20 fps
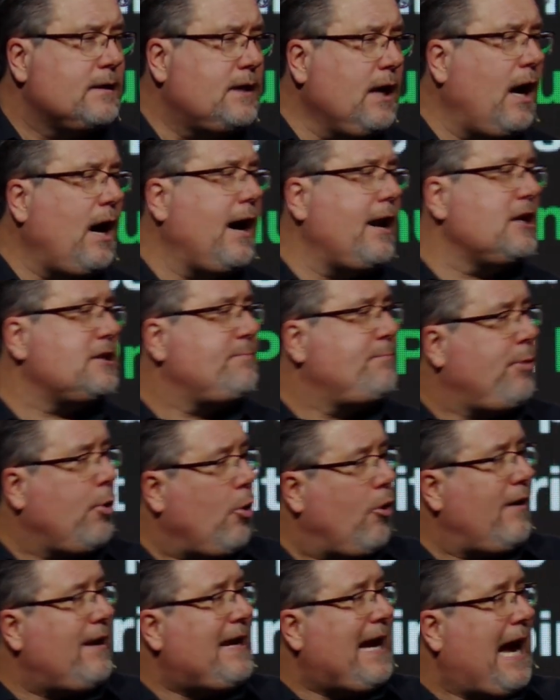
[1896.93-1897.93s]
God is
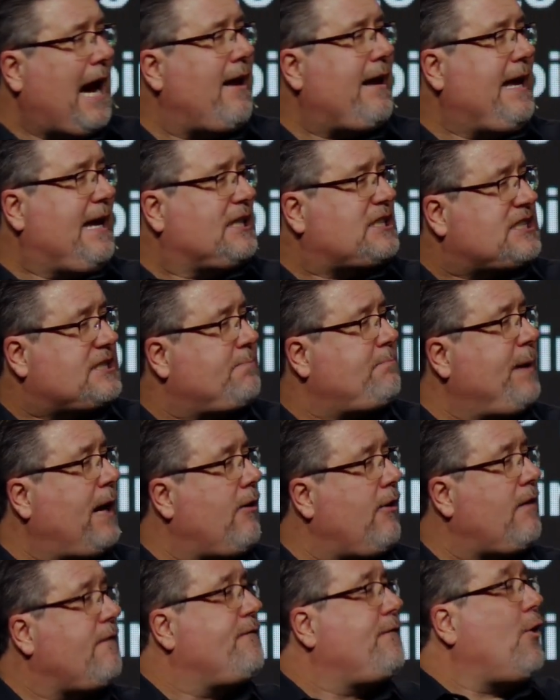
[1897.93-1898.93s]
pouring out his
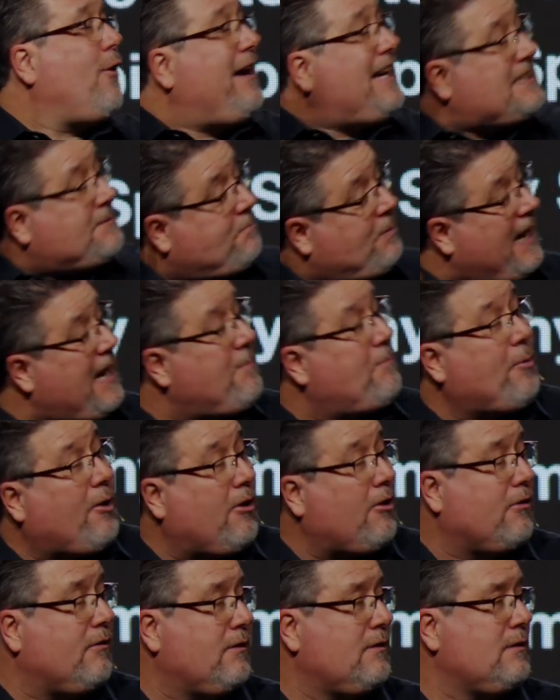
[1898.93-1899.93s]
spirit for his
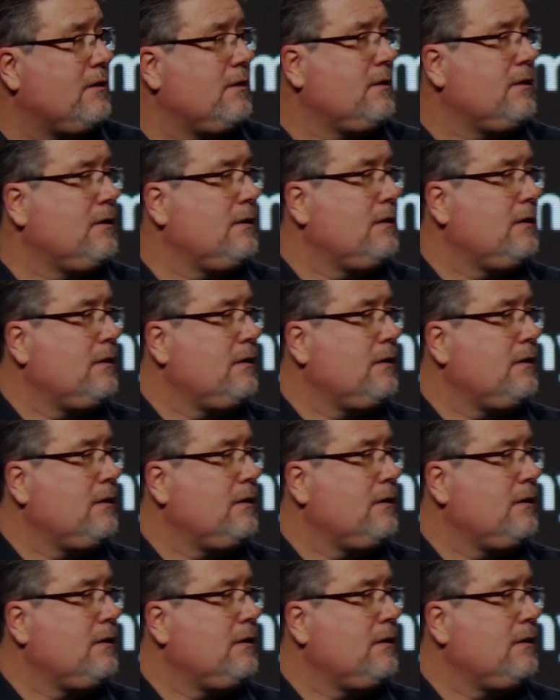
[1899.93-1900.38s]
people.